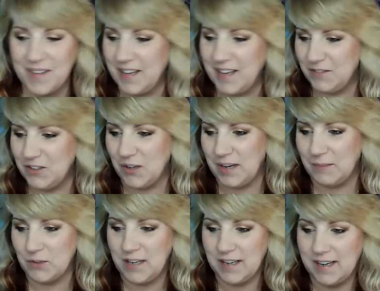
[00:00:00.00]
Thanks for joining.
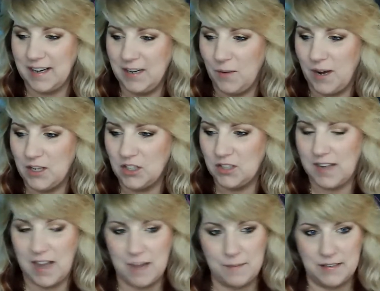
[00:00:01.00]
I'm trying to kind of watch
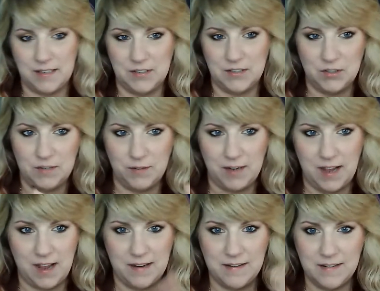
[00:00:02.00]
comments because they're different
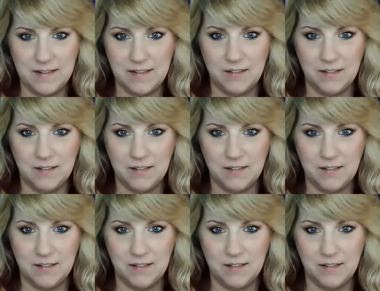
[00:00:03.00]
on